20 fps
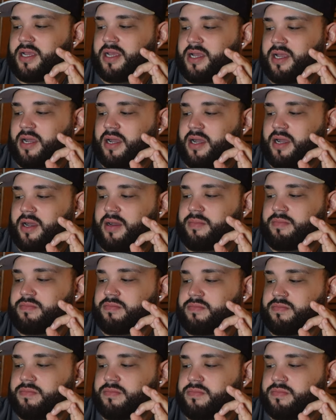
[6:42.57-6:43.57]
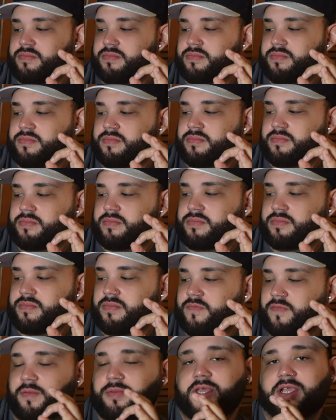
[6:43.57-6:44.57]
From
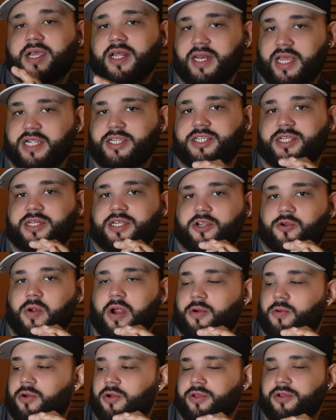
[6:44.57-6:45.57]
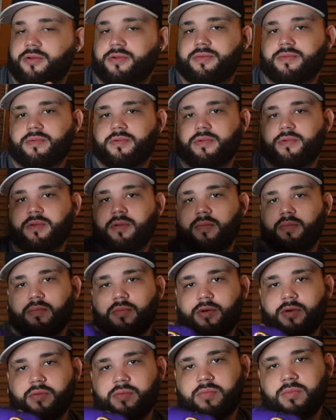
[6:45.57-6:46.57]
the collection. The Crown Royal.
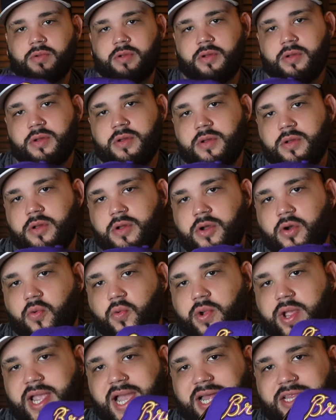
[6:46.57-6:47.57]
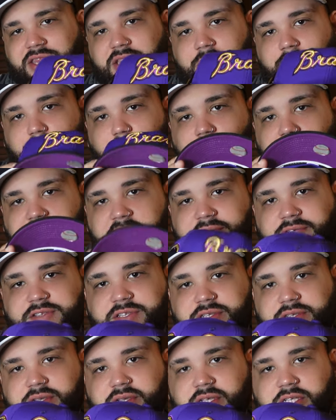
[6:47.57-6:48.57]
Boom. We got the
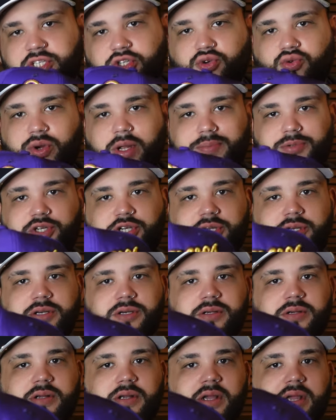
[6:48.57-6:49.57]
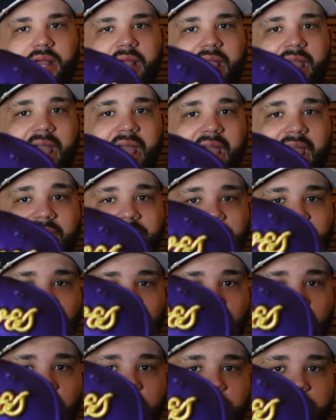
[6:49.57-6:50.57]
Braves scripture. And the
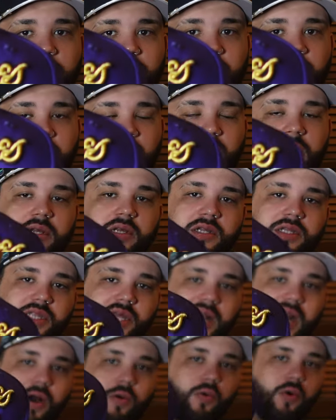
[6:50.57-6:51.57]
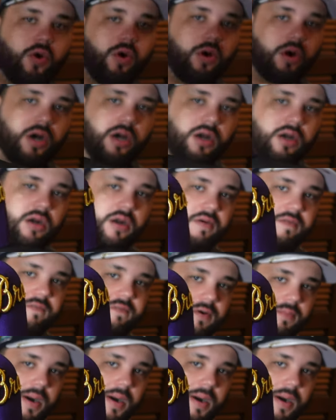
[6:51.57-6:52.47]
one that I wore for